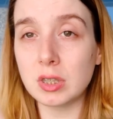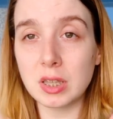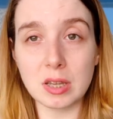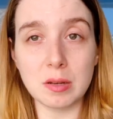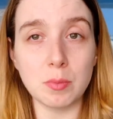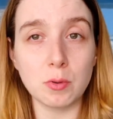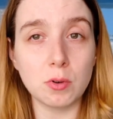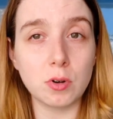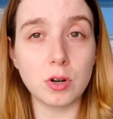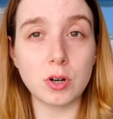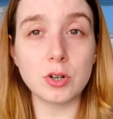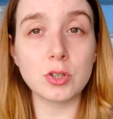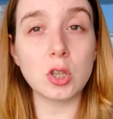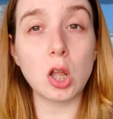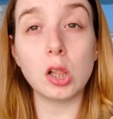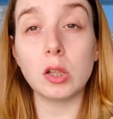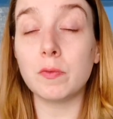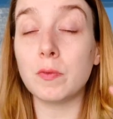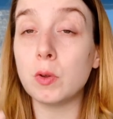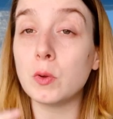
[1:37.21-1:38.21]
laborers,
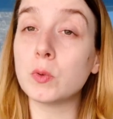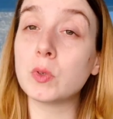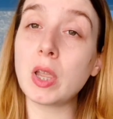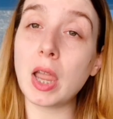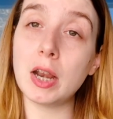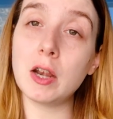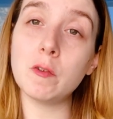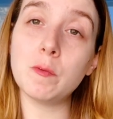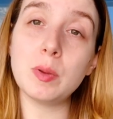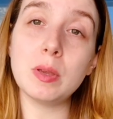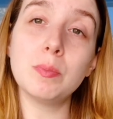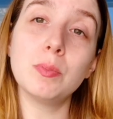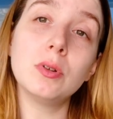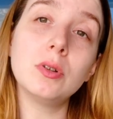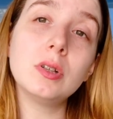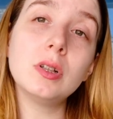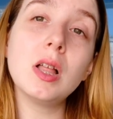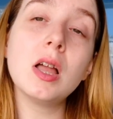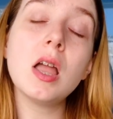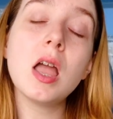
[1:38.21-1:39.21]
all of those kind of
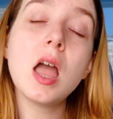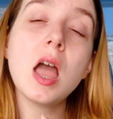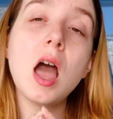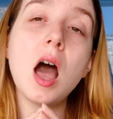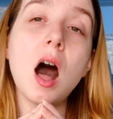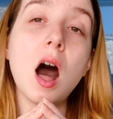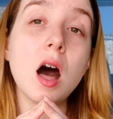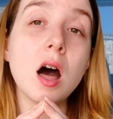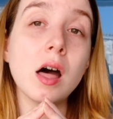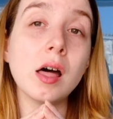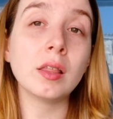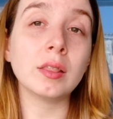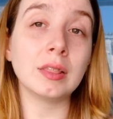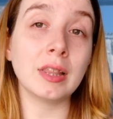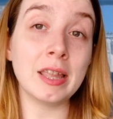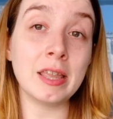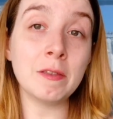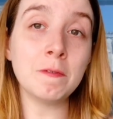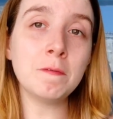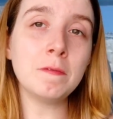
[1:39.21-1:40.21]
people
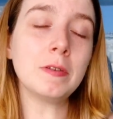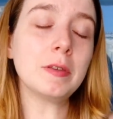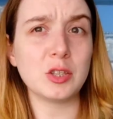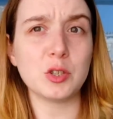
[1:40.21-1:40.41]
live.